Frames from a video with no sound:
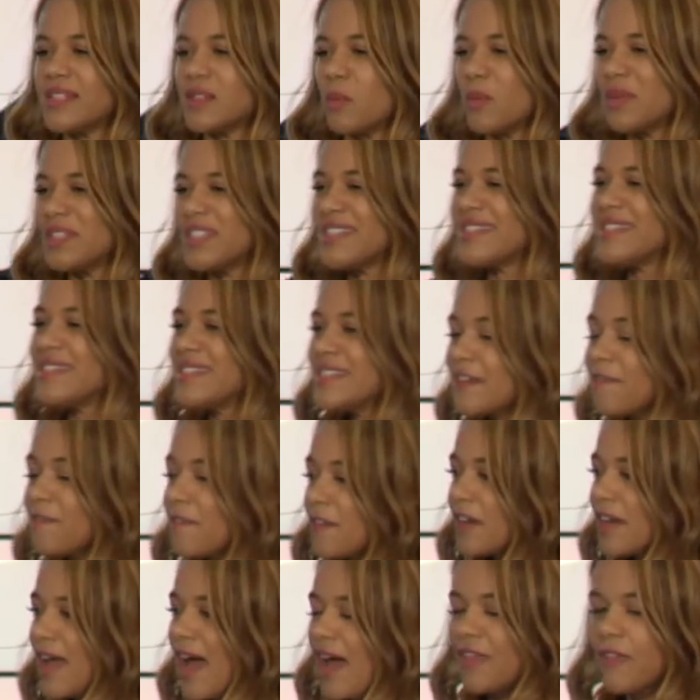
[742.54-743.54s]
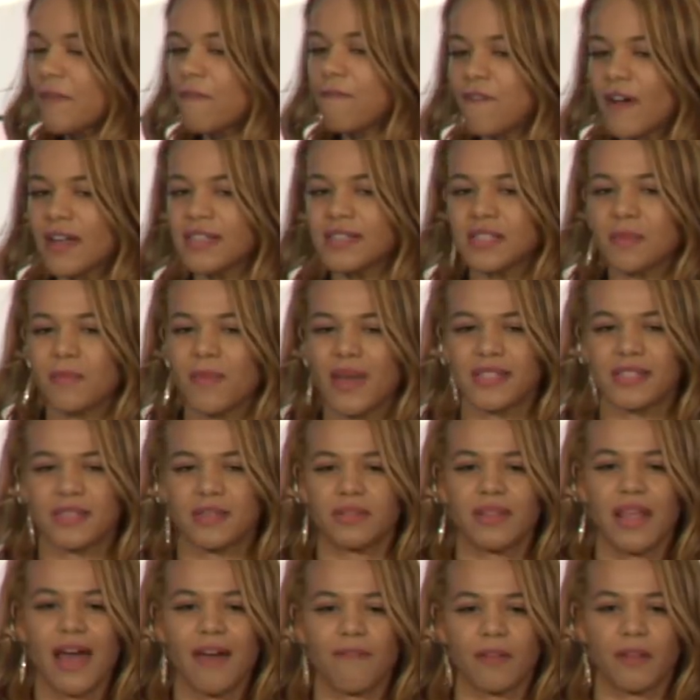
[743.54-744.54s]
which are different at the fundamental
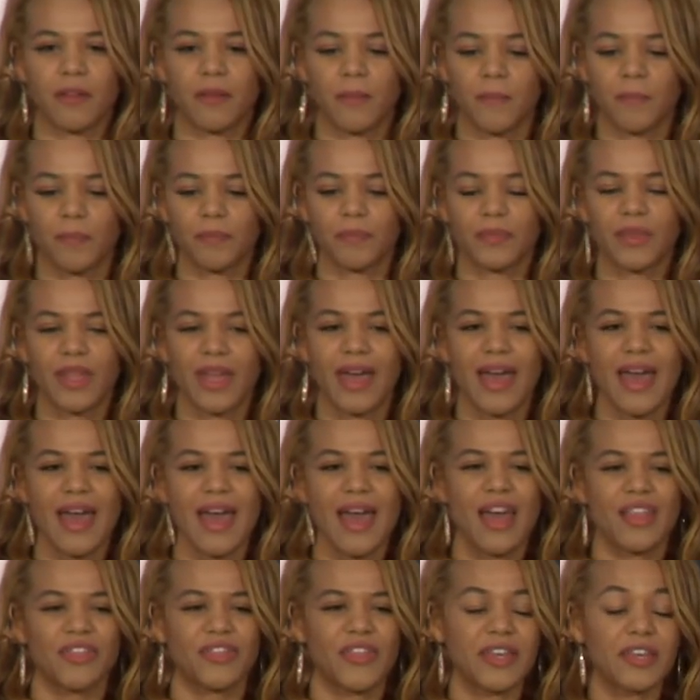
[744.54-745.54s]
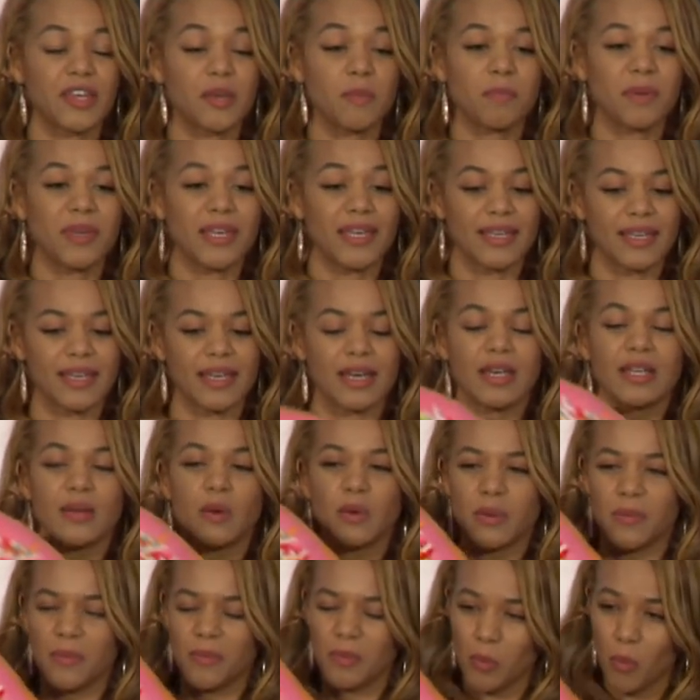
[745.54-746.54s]
level. They can be
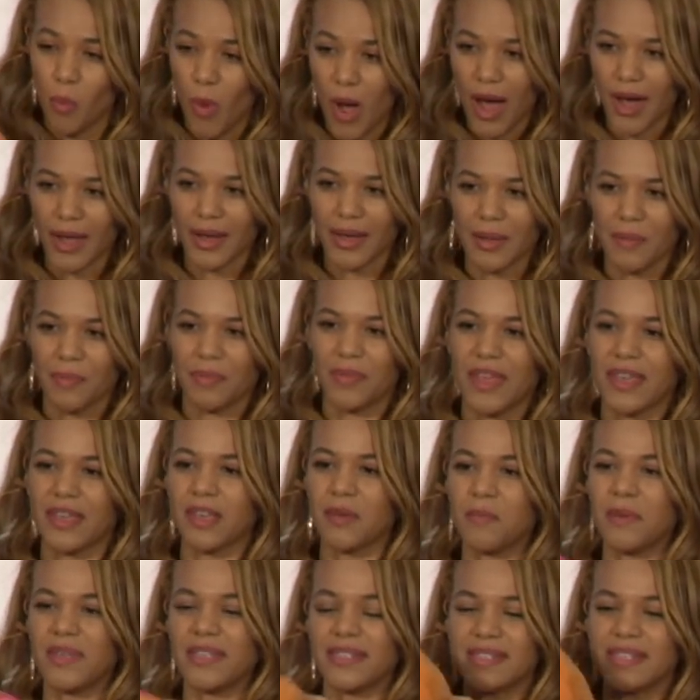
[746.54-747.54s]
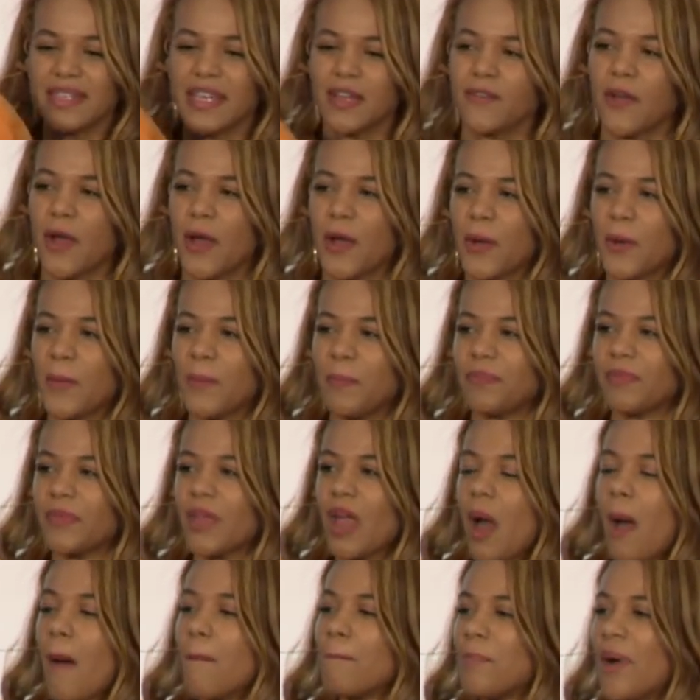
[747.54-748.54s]
1, they can be 0,
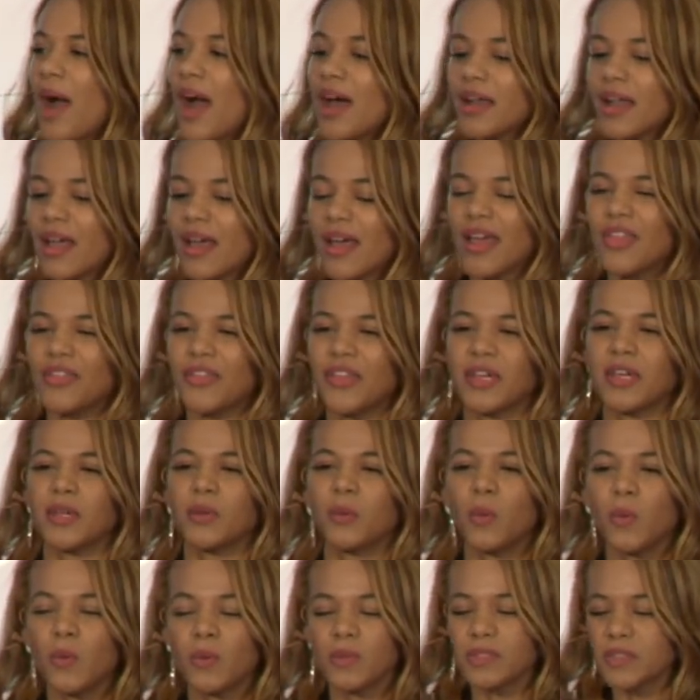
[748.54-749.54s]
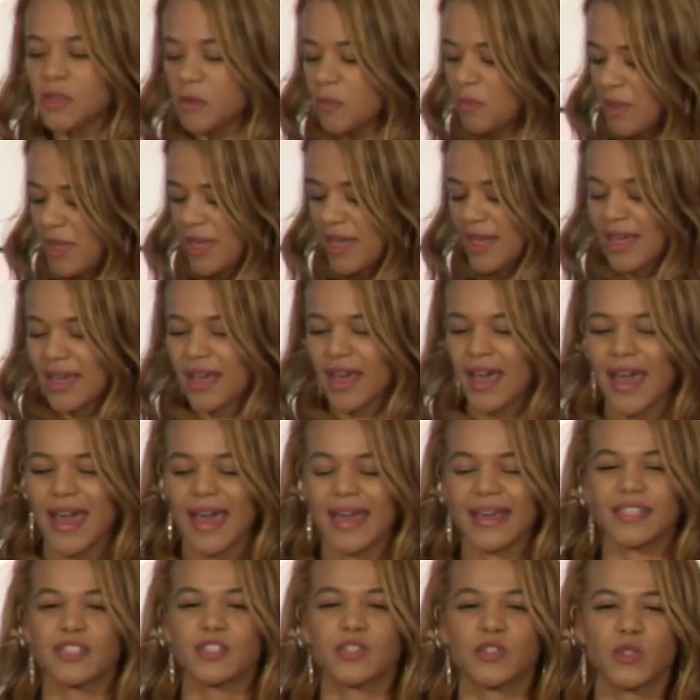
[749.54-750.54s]
but they can also be
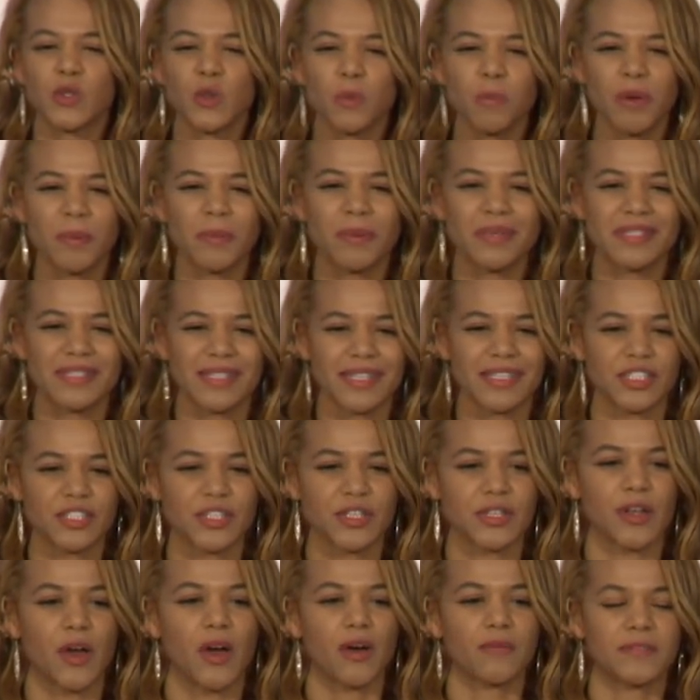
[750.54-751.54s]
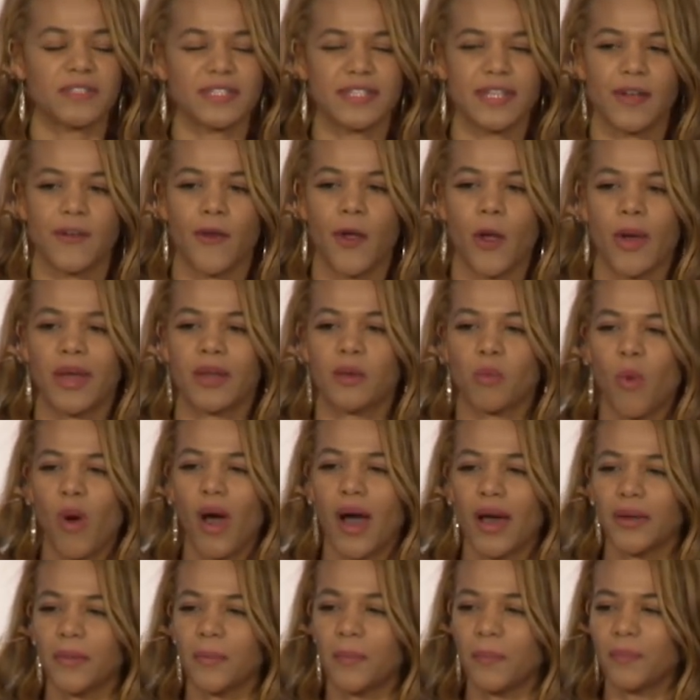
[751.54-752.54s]
a superposition of 0 and
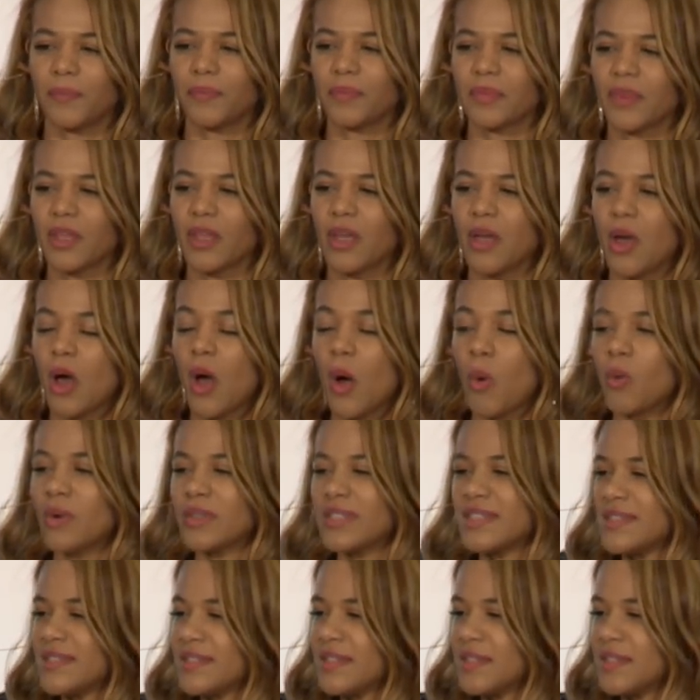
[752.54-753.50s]
1. What is a